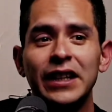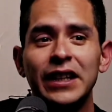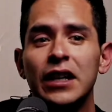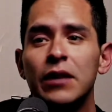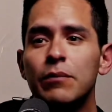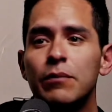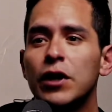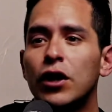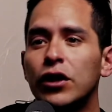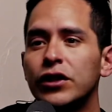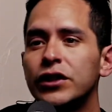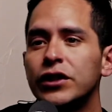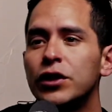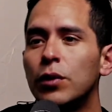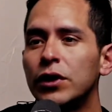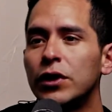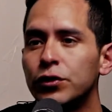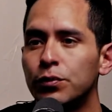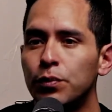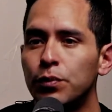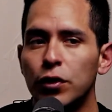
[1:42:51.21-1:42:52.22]
because she was
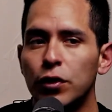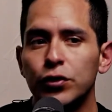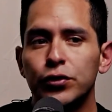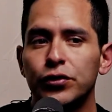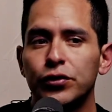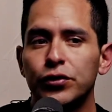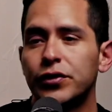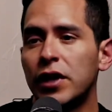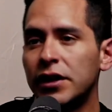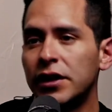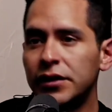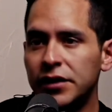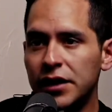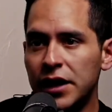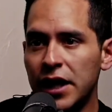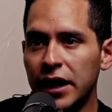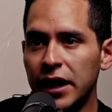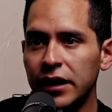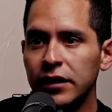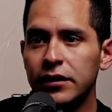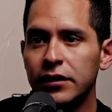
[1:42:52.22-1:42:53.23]
supposed to
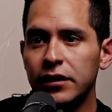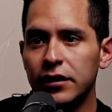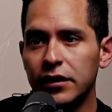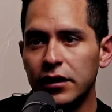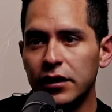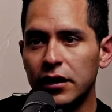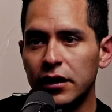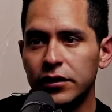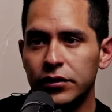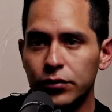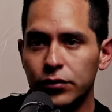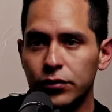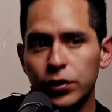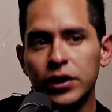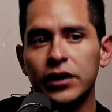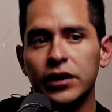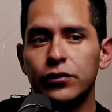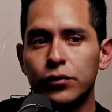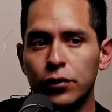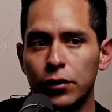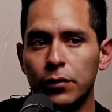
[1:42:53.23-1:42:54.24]
translate to this
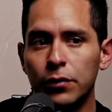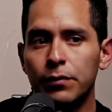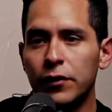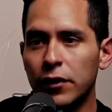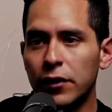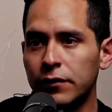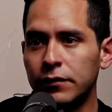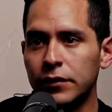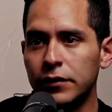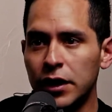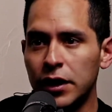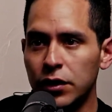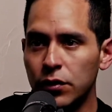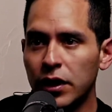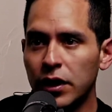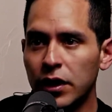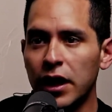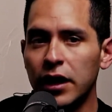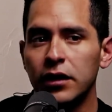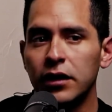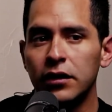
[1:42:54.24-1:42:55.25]
group from the UK
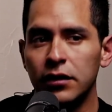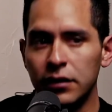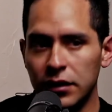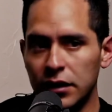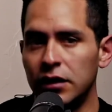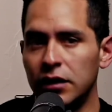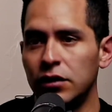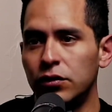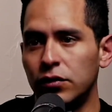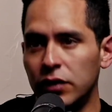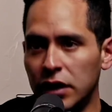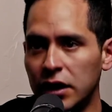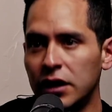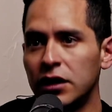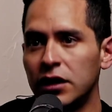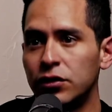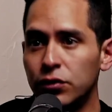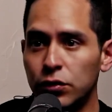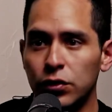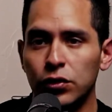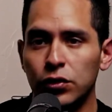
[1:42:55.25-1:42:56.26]
in
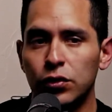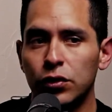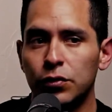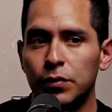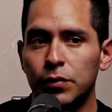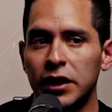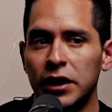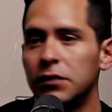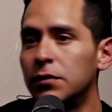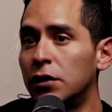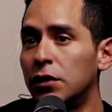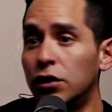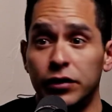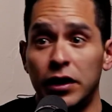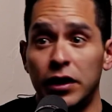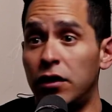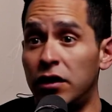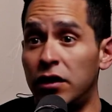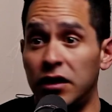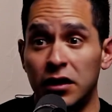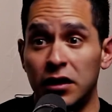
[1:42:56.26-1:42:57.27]
English into Spanish because they
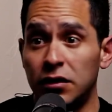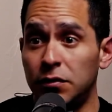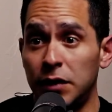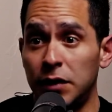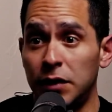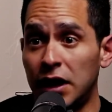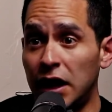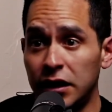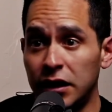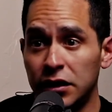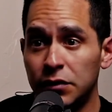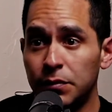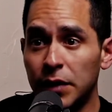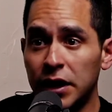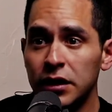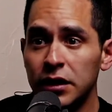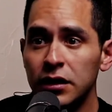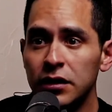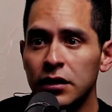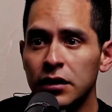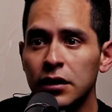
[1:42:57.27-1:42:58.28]
didn't speak any
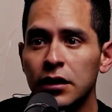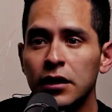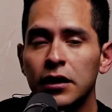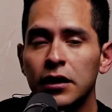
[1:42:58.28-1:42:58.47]
Spanish. Right.